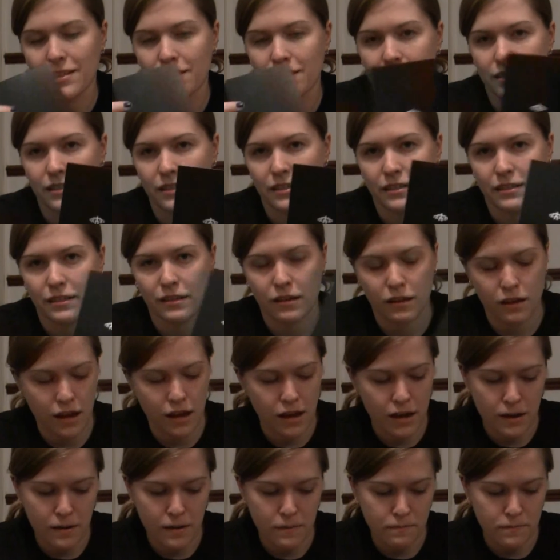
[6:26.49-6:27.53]
as
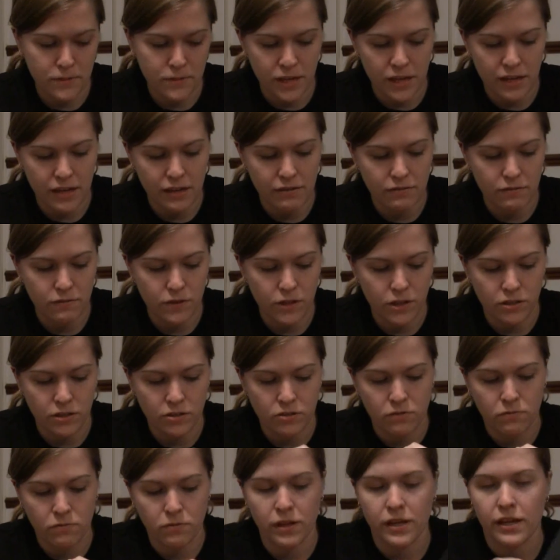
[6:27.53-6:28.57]
saying introversion
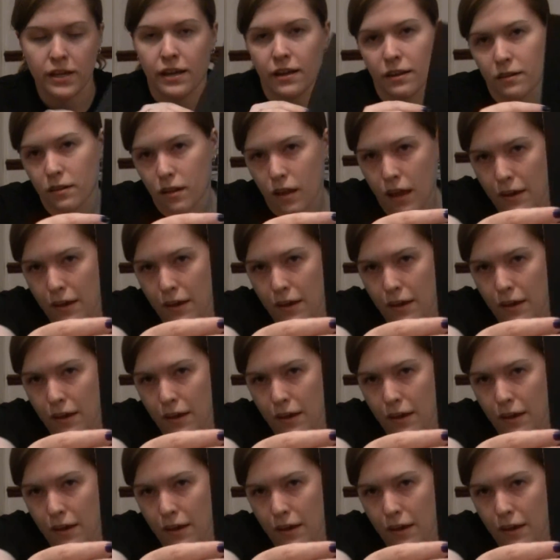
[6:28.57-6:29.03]
software and